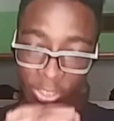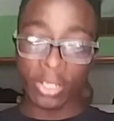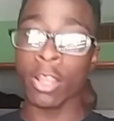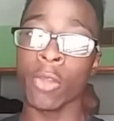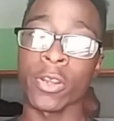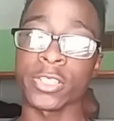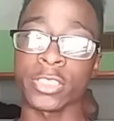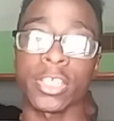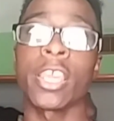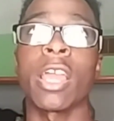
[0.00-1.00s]
really all I wanted
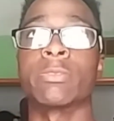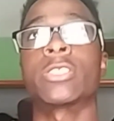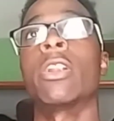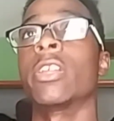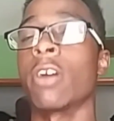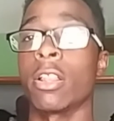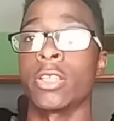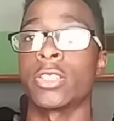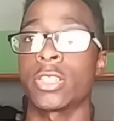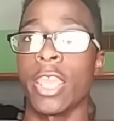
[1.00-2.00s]
to say. I'm starting
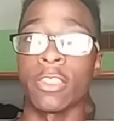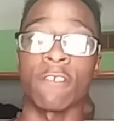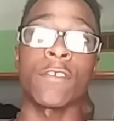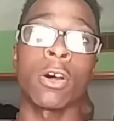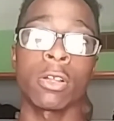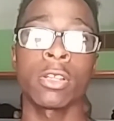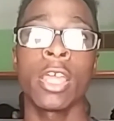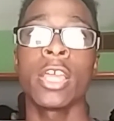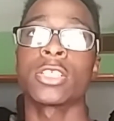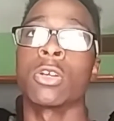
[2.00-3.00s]
college in the fall,
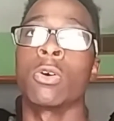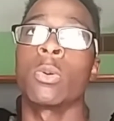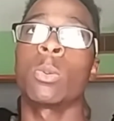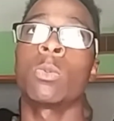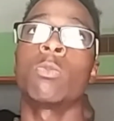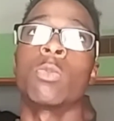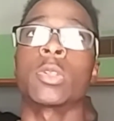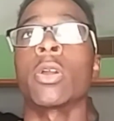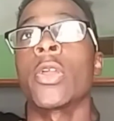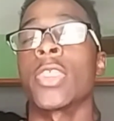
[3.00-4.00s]
so
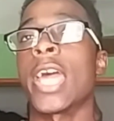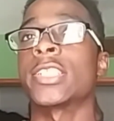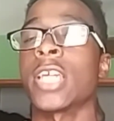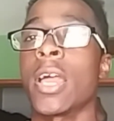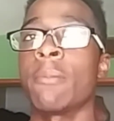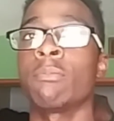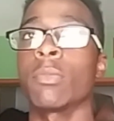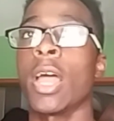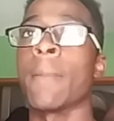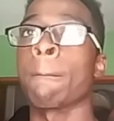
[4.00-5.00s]
during that time,
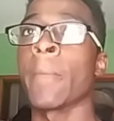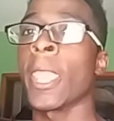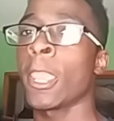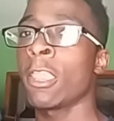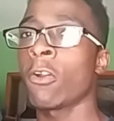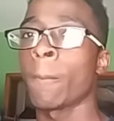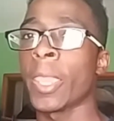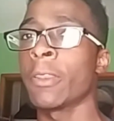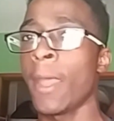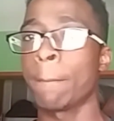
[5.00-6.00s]
I may or
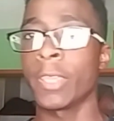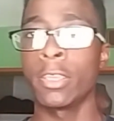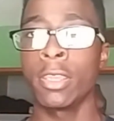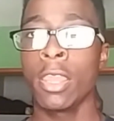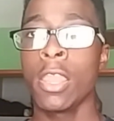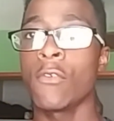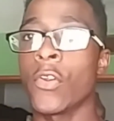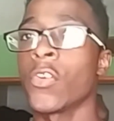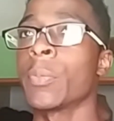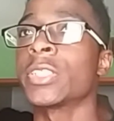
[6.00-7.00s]
may not be
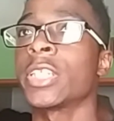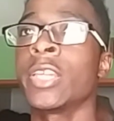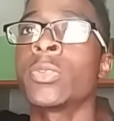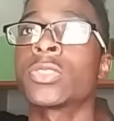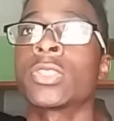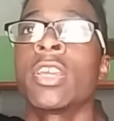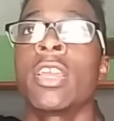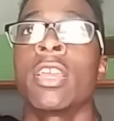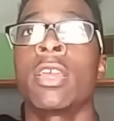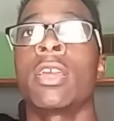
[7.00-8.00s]
very busy.
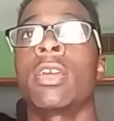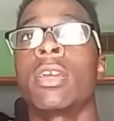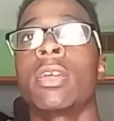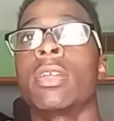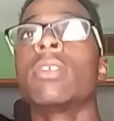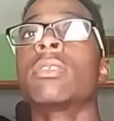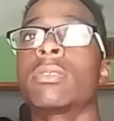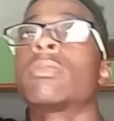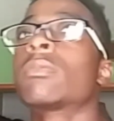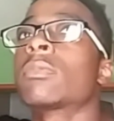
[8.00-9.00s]

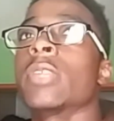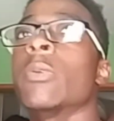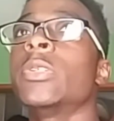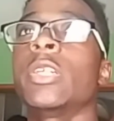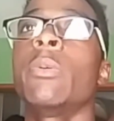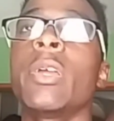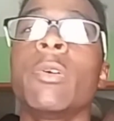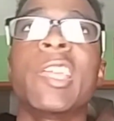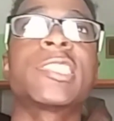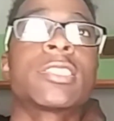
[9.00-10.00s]

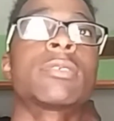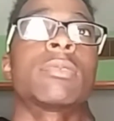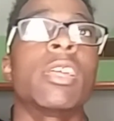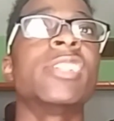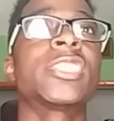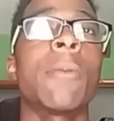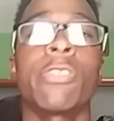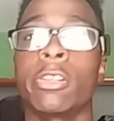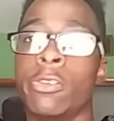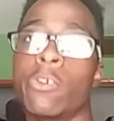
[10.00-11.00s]
It's
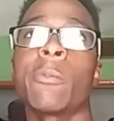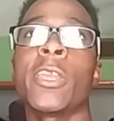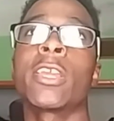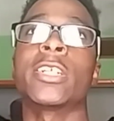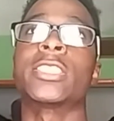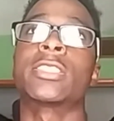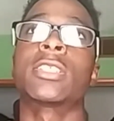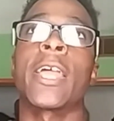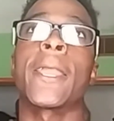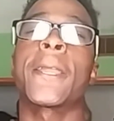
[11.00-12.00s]
something new to me, because,
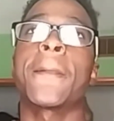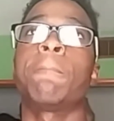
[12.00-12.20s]
like,